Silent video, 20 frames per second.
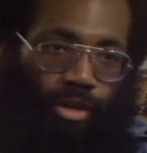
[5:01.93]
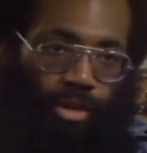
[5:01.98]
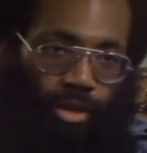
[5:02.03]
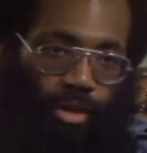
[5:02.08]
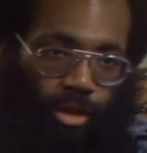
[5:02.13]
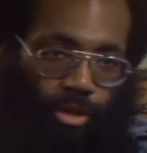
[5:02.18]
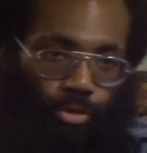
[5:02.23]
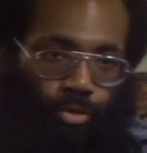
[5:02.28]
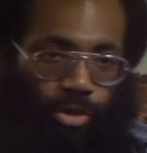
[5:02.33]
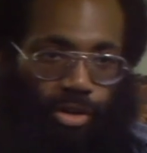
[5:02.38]

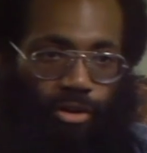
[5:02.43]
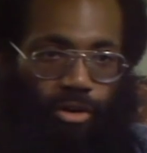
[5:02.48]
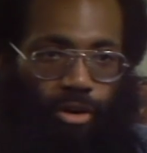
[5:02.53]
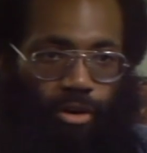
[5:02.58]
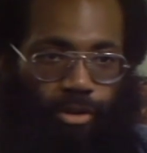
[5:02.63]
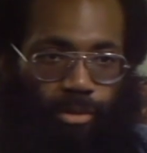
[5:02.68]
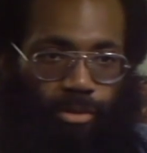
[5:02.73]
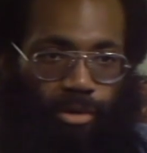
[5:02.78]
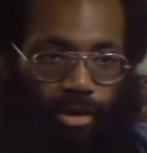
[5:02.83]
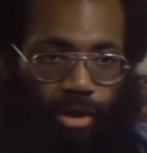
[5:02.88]
as we
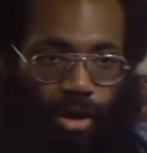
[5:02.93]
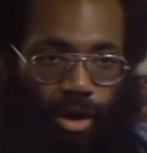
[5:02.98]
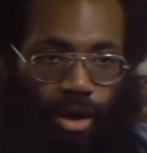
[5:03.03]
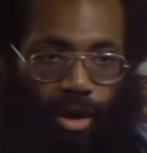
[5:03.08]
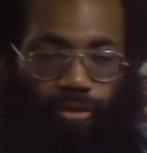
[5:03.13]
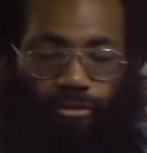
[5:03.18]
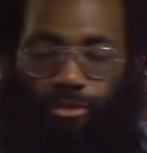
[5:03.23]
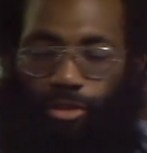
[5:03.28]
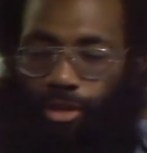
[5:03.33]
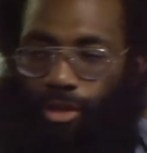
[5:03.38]
call them,
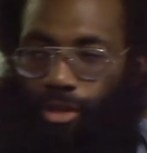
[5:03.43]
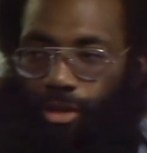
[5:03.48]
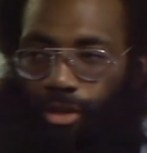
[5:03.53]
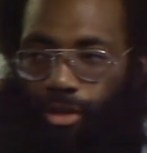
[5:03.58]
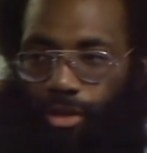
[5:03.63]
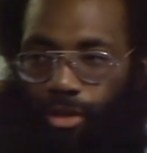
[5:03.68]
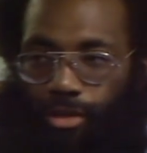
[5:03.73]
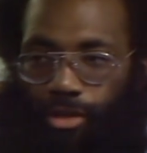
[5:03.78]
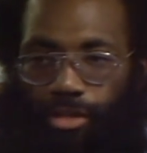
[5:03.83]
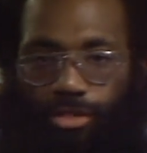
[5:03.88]
alive.
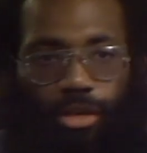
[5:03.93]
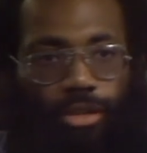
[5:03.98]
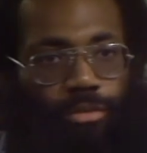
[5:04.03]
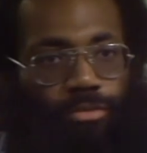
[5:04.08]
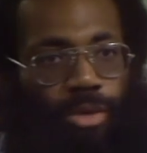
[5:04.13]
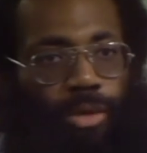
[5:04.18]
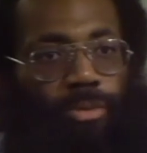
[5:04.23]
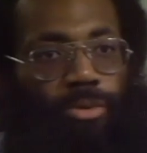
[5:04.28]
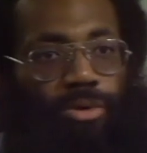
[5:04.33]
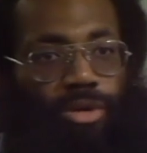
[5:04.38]
These other
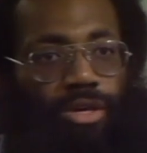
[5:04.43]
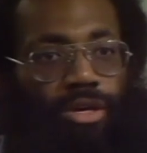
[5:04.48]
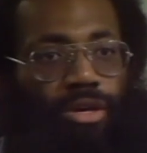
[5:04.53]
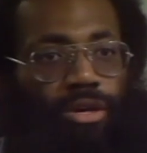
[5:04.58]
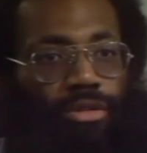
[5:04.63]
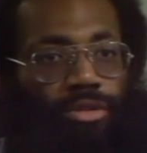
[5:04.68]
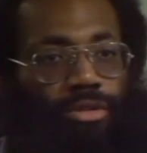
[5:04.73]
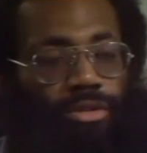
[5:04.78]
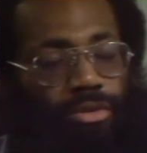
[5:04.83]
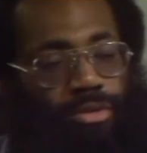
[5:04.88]
people were
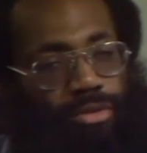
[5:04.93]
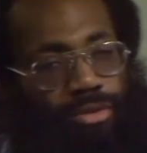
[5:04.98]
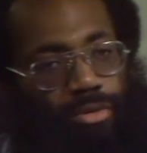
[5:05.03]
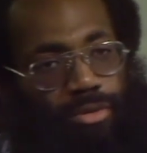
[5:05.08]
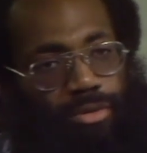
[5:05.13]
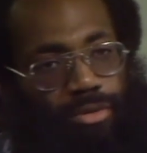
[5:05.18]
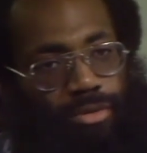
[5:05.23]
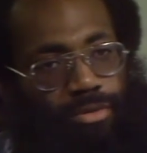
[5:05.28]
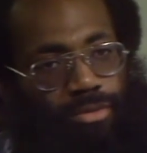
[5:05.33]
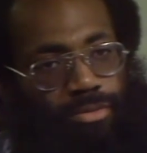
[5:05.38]
killed
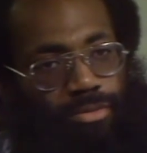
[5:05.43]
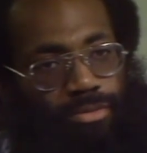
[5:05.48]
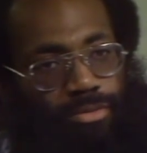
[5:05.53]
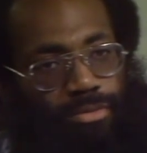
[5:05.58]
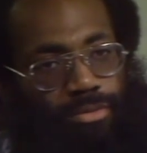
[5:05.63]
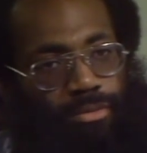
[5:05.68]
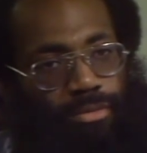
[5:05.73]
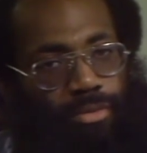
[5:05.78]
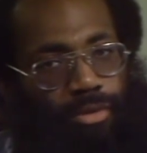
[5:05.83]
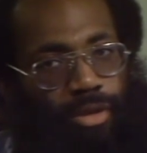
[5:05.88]

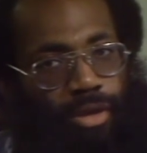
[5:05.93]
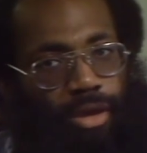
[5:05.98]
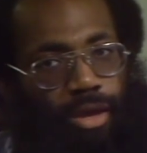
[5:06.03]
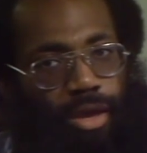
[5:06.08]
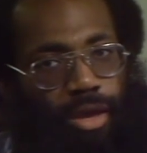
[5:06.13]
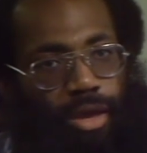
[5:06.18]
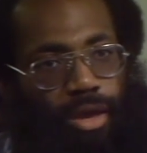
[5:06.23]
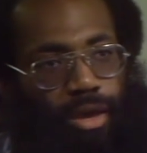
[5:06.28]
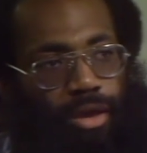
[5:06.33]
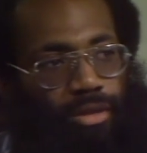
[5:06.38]

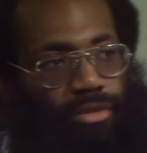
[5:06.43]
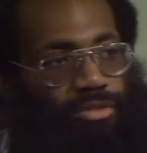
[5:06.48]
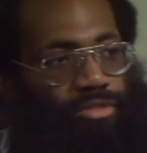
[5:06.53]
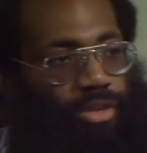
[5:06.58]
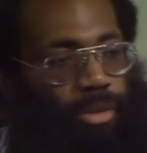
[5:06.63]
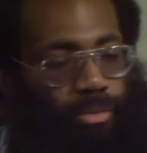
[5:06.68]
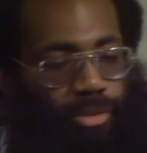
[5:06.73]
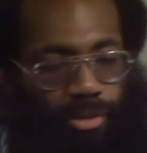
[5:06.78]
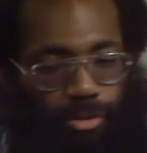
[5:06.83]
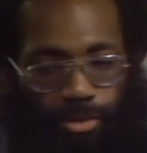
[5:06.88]
and
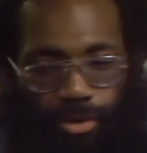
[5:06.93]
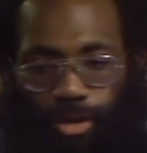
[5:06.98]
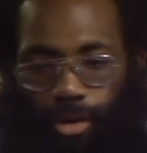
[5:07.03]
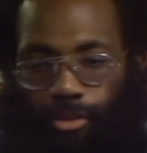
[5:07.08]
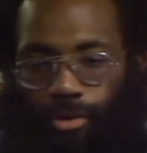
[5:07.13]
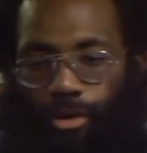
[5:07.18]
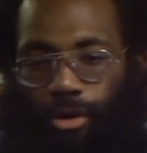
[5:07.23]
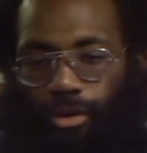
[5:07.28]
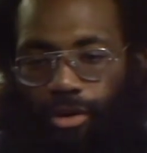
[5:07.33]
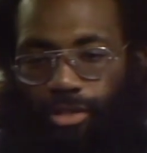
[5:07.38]
somebody would come
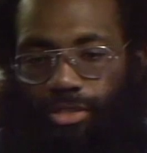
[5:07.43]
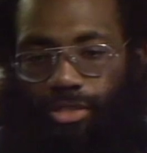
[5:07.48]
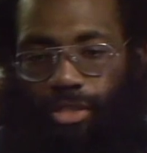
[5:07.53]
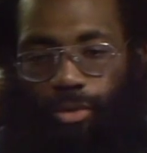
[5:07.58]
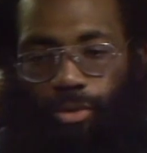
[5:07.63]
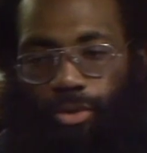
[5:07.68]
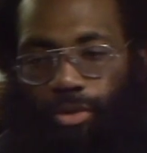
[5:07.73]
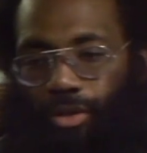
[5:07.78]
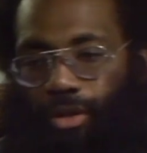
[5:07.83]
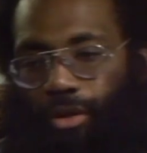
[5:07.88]
along and say,
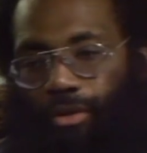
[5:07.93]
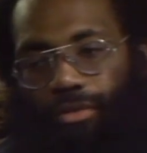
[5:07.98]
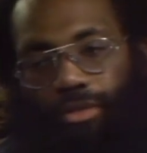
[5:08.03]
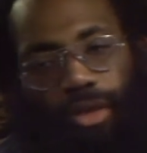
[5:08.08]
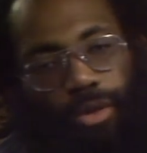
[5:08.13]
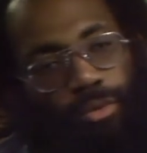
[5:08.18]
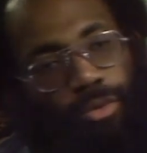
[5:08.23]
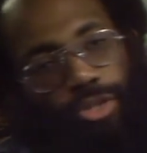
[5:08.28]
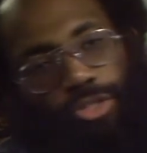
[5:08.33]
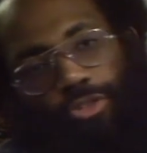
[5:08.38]
well, that,
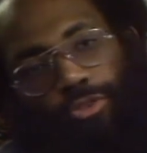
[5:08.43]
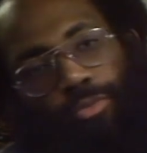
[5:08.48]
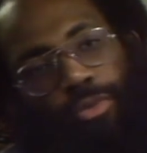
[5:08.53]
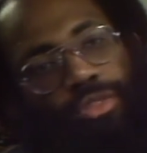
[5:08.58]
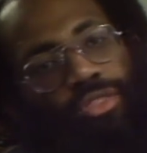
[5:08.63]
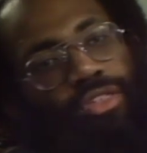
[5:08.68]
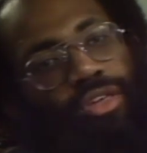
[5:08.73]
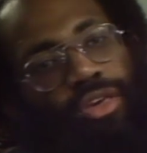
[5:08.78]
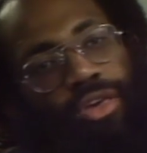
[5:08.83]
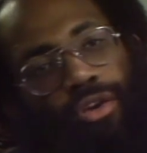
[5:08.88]
that what you've been
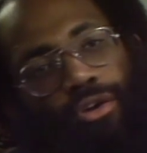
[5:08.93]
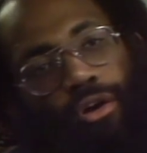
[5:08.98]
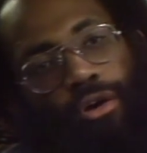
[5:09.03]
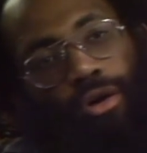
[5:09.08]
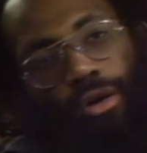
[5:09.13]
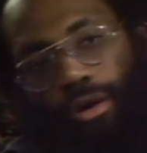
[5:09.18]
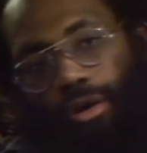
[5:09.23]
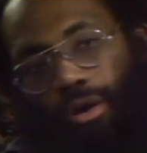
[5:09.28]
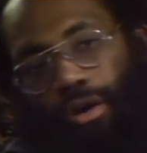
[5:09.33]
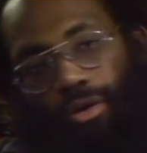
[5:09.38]
thinking all
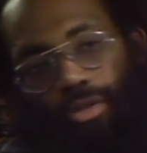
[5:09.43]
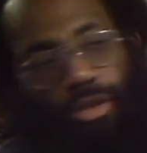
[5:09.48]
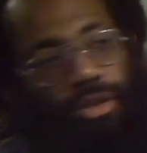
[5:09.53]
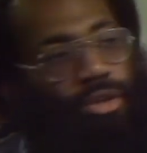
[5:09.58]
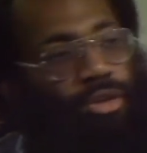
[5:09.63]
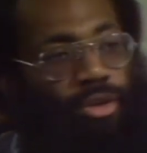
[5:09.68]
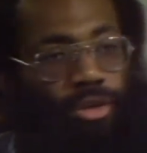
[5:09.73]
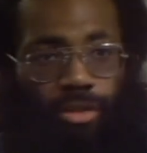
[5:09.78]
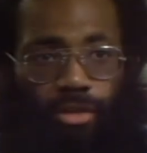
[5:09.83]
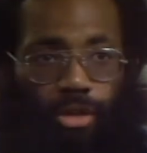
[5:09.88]
along, that,
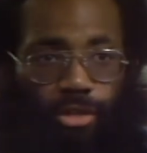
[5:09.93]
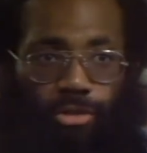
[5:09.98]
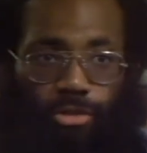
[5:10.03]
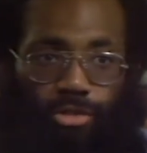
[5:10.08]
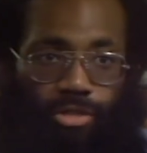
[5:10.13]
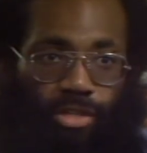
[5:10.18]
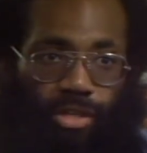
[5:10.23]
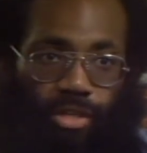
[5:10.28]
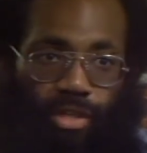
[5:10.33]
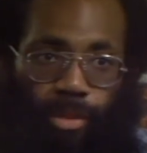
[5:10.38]
that you're
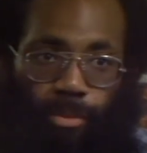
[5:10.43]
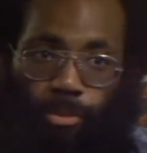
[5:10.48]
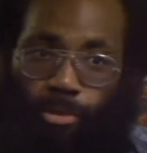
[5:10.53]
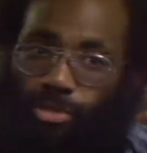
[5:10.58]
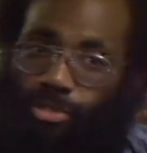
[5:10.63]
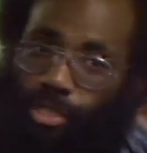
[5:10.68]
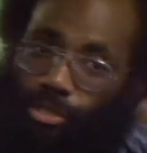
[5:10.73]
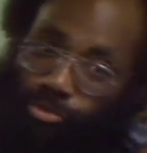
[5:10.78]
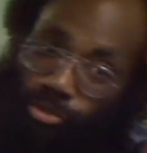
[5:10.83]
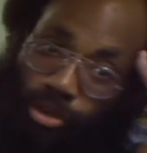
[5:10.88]
seeing that
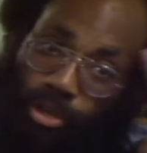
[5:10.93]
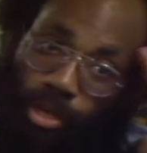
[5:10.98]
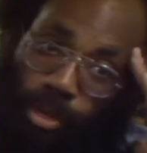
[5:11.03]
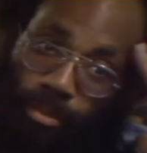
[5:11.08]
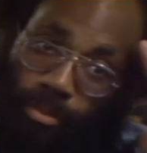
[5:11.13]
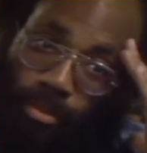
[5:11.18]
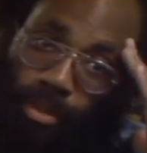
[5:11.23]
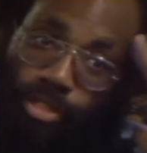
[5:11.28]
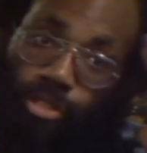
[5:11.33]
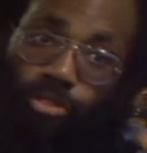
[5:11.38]
person, that's really, a,
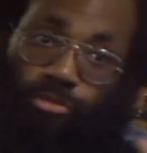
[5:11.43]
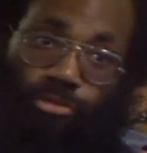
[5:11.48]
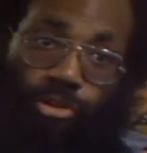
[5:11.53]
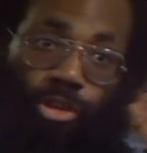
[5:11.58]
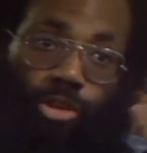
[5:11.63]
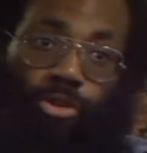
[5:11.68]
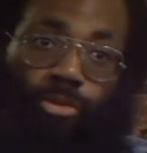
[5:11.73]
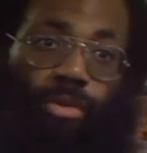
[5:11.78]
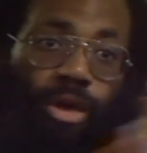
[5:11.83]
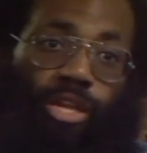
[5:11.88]
that's
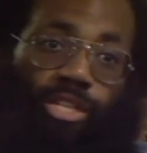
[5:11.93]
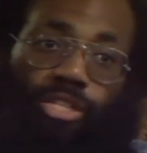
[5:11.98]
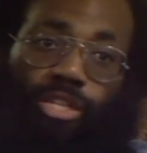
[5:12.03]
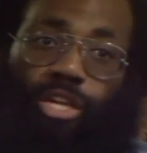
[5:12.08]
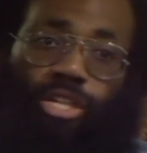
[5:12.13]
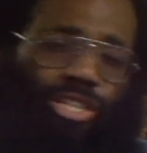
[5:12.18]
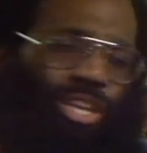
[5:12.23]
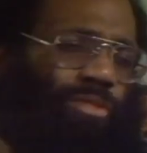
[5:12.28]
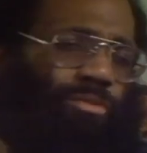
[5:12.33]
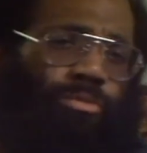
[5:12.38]
really your
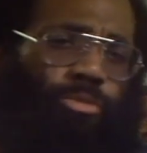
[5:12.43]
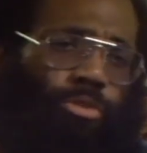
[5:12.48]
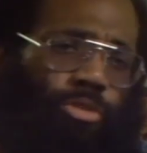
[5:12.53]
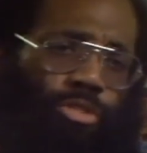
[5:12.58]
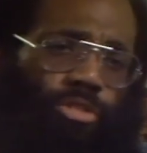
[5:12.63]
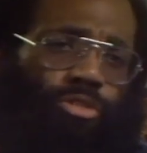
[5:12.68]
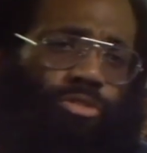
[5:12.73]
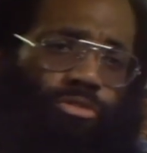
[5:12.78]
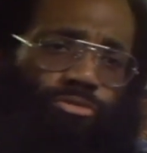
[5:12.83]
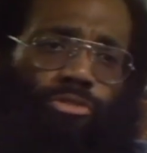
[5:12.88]
imagination. That
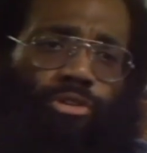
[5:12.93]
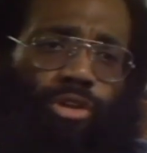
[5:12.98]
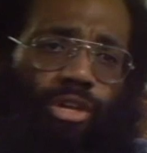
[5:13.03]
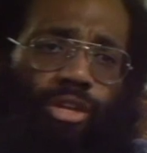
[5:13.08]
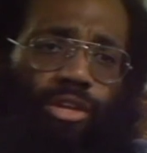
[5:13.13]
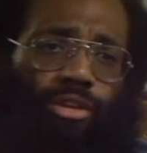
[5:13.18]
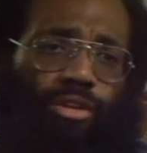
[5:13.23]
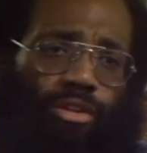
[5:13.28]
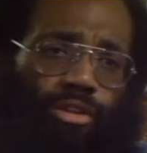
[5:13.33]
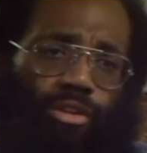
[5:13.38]
person isn't
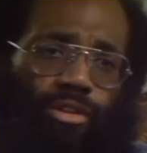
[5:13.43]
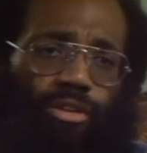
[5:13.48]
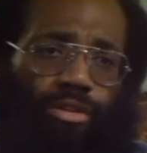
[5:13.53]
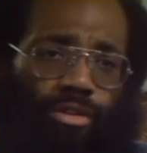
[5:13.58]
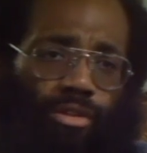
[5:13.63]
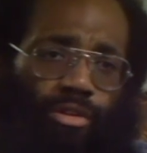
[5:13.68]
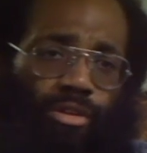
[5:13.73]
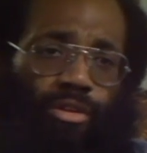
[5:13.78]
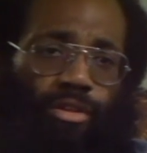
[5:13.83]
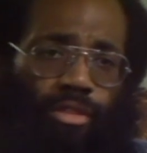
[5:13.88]
really
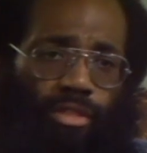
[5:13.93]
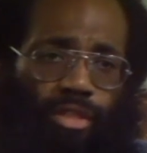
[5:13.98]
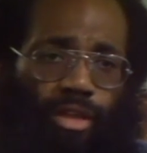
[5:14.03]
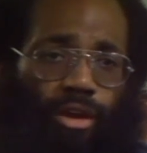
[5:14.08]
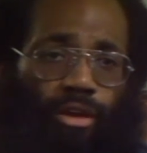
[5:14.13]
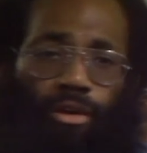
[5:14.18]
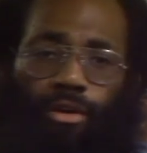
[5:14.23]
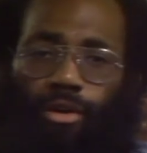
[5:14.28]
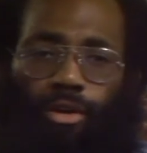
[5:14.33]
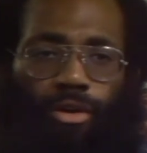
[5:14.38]

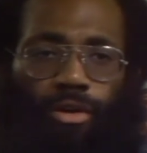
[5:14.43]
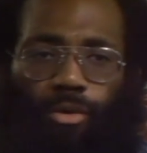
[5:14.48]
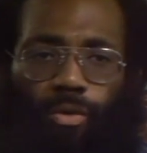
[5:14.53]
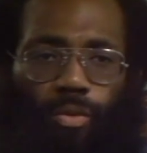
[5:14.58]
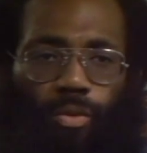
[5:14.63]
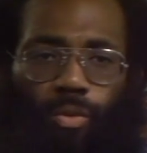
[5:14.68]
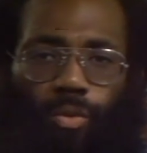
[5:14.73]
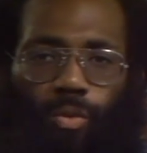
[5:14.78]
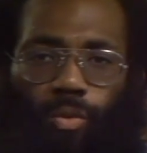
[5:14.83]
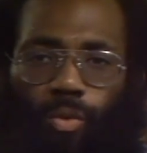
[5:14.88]
there.
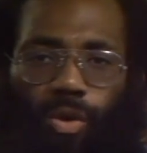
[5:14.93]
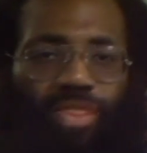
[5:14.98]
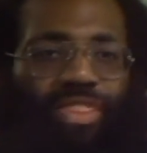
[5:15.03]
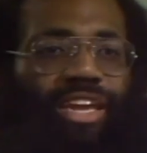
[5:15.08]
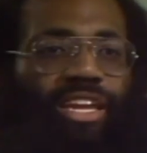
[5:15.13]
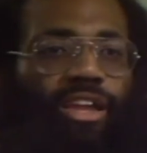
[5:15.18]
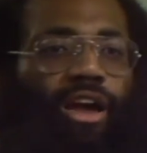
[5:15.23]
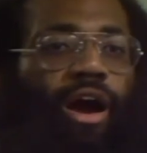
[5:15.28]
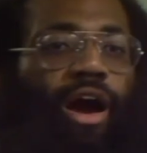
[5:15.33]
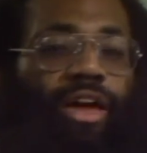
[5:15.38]
When
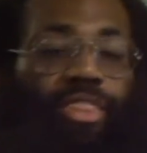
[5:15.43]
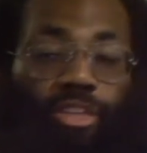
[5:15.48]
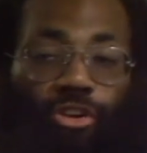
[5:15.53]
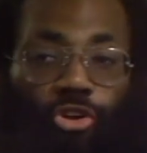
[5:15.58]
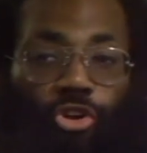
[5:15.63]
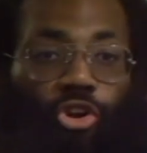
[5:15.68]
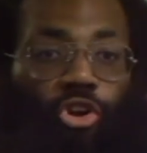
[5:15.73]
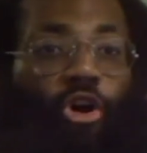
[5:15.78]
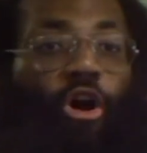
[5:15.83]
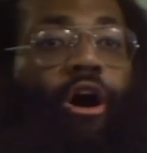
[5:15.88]
they die,
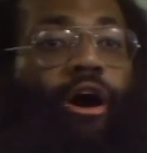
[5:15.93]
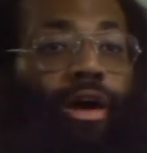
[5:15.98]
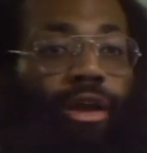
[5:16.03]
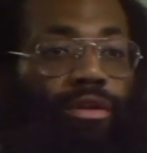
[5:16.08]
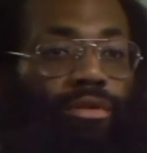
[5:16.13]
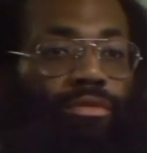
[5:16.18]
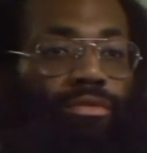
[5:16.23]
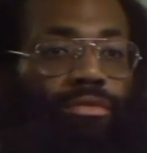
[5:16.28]
they're gone.